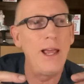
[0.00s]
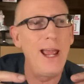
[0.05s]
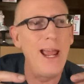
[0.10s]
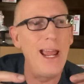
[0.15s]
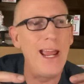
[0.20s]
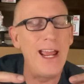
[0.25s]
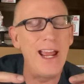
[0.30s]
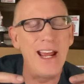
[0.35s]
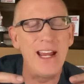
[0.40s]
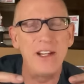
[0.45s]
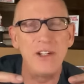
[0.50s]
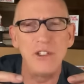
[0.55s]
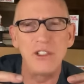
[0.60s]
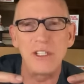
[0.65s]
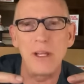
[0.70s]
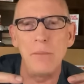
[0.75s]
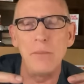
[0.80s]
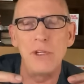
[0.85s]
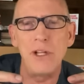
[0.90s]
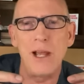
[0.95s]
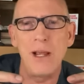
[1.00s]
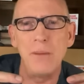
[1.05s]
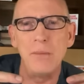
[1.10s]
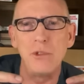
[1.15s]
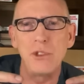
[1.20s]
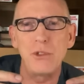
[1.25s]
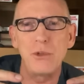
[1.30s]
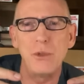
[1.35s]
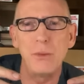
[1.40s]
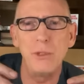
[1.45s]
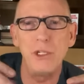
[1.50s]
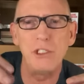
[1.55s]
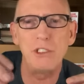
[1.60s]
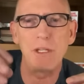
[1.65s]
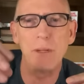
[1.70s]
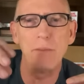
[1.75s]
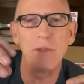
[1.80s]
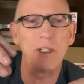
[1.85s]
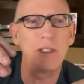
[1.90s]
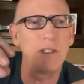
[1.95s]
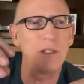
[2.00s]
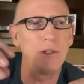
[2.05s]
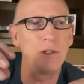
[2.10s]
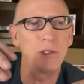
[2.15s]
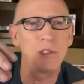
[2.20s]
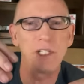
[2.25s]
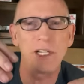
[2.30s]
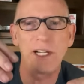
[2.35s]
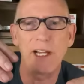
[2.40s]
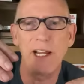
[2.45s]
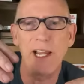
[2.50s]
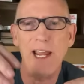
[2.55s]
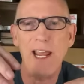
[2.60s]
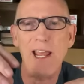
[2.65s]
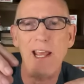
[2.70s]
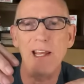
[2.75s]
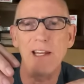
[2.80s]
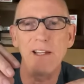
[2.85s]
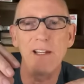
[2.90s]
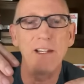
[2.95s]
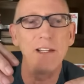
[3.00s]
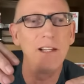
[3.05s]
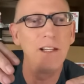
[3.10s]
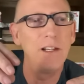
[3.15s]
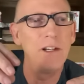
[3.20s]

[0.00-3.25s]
And sometimes there would be something that looks like a head